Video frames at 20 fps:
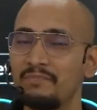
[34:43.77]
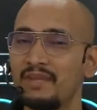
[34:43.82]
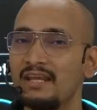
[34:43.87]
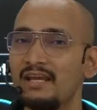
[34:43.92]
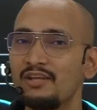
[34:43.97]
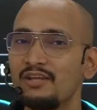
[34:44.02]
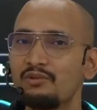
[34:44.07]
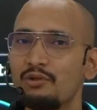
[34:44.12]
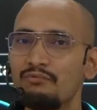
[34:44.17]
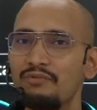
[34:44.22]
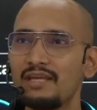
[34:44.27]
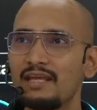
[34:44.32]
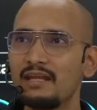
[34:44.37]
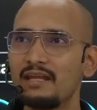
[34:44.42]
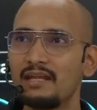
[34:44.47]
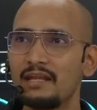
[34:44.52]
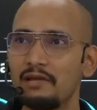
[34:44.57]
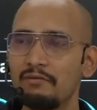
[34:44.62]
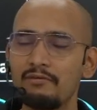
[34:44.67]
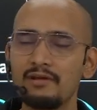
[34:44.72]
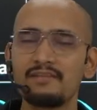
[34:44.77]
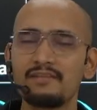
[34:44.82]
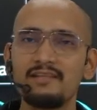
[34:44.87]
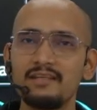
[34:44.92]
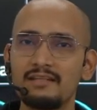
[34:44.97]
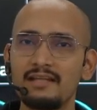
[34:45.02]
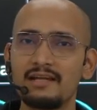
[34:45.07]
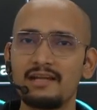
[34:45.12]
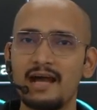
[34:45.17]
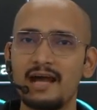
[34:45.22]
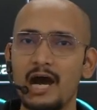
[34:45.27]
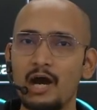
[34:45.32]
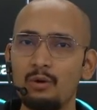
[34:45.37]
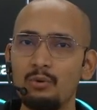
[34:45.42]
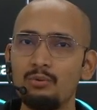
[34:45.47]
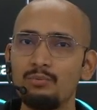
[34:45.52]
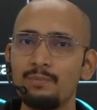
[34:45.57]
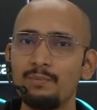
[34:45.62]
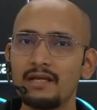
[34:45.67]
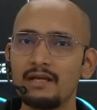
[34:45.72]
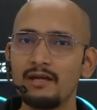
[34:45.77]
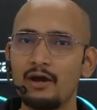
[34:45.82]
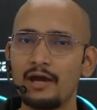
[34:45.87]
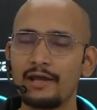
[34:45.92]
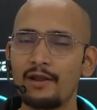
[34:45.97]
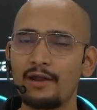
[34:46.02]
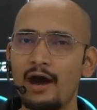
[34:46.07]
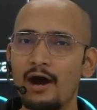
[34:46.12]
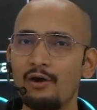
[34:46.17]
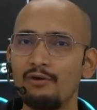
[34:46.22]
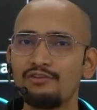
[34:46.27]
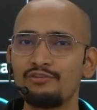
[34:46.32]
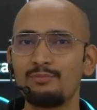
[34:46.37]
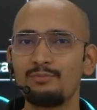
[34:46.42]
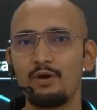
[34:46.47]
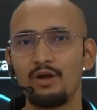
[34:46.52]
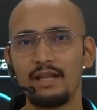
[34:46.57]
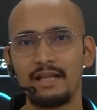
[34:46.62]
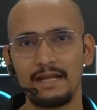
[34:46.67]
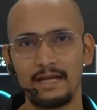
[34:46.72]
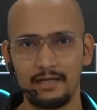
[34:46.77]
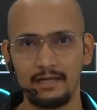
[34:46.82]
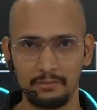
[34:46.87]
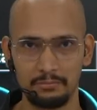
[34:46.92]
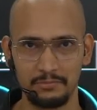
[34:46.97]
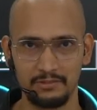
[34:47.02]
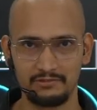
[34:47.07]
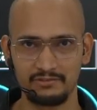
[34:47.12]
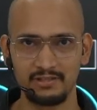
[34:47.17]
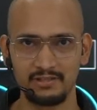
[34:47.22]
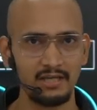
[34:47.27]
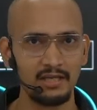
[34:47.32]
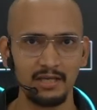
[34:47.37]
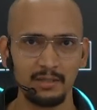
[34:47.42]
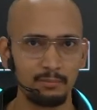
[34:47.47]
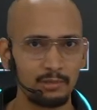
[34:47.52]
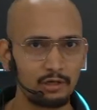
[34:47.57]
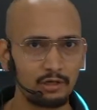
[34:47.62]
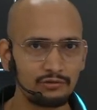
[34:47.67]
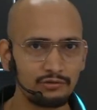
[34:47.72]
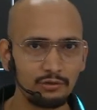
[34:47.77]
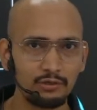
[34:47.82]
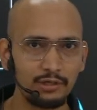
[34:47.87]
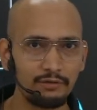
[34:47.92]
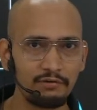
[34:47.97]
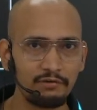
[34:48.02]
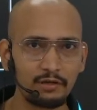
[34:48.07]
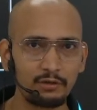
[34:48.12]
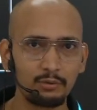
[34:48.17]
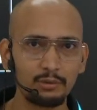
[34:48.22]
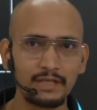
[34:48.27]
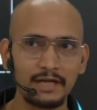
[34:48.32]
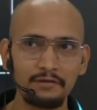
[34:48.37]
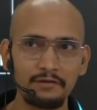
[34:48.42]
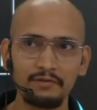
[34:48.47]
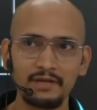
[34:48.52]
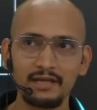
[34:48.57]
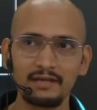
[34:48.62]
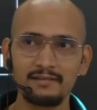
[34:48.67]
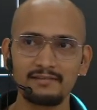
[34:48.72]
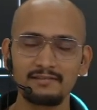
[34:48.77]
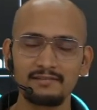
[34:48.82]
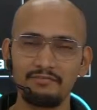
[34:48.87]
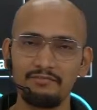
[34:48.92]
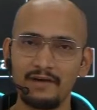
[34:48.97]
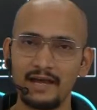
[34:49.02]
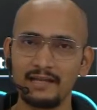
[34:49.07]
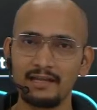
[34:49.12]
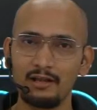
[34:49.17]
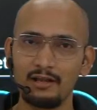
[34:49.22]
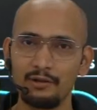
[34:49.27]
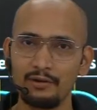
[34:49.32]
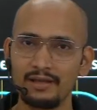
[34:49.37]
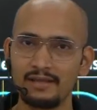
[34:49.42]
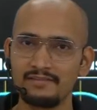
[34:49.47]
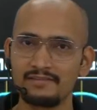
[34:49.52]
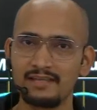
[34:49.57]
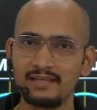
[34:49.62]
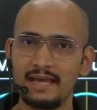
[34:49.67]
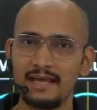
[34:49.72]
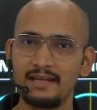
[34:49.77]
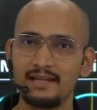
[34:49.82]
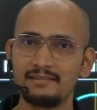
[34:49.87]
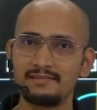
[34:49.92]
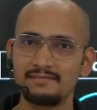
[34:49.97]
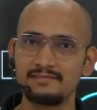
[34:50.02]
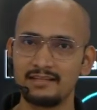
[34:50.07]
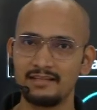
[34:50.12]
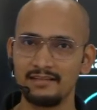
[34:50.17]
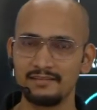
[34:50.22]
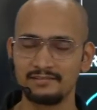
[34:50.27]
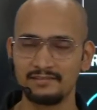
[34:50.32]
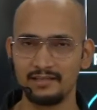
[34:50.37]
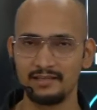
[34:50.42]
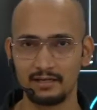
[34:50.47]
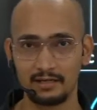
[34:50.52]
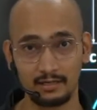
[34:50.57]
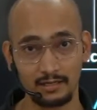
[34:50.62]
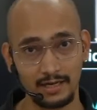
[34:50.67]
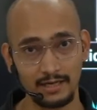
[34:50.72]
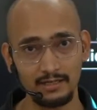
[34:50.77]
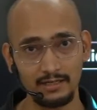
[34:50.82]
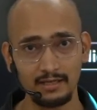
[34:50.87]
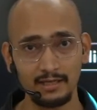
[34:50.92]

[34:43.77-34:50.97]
So we can never see that how big and how small an atom is. because you never know that where is the final, or you can say nth cell is there, right?